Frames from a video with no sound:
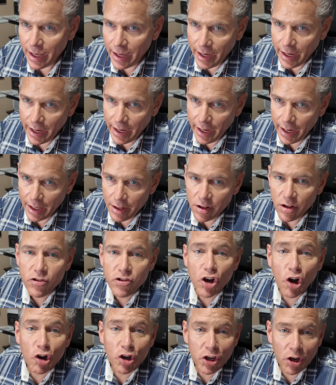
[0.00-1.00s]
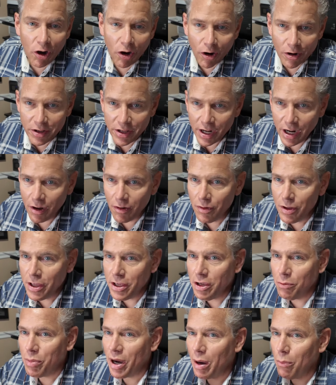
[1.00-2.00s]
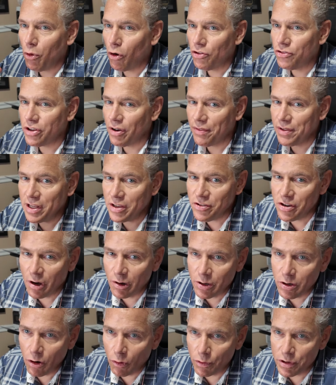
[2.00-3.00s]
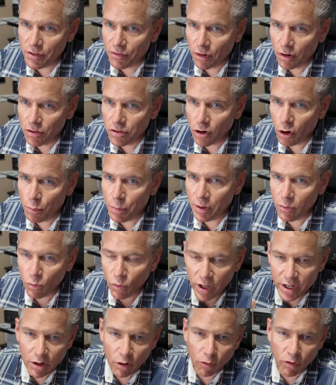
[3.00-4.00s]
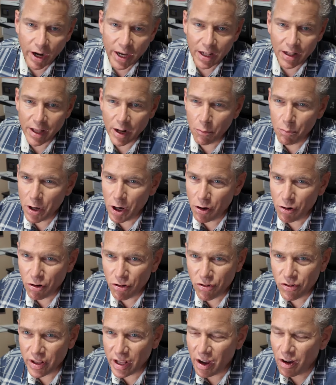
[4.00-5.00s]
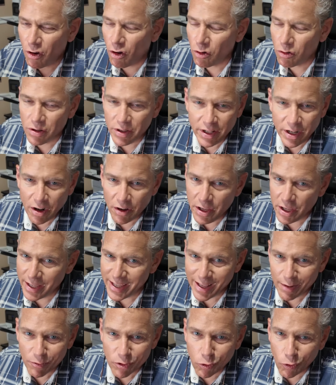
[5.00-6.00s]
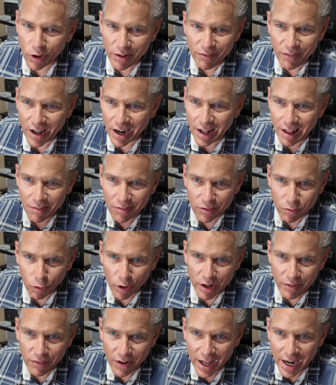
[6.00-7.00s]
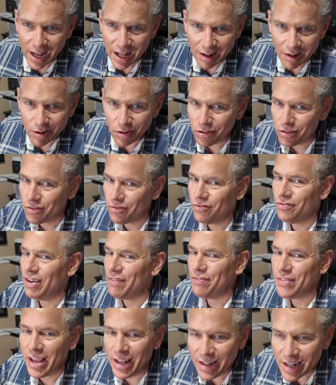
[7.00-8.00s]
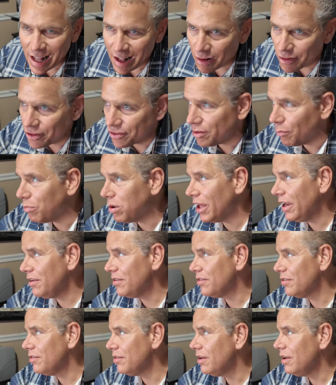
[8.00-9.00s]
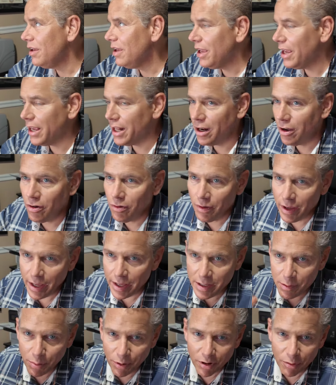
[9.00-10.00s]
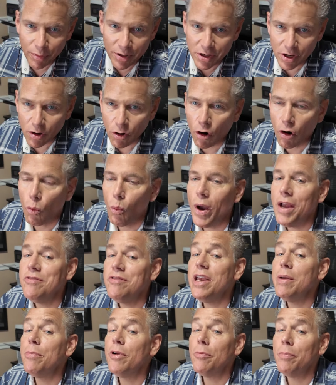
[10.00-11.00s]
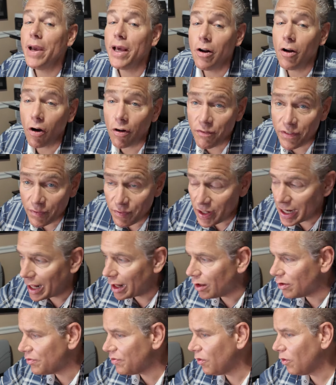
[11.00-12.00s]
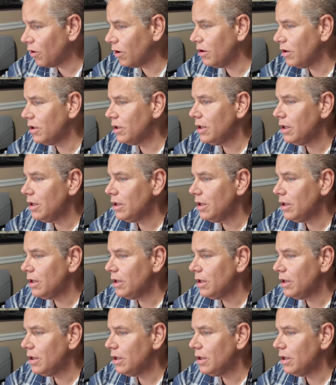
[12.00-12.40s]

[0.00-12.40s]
And the junkyard. You buy more stuff at the junkyard when you first open. Window regulator motors, they all, you can get them $25, $15 at some places. And you put them in your car way cheaper than paying $150 for it.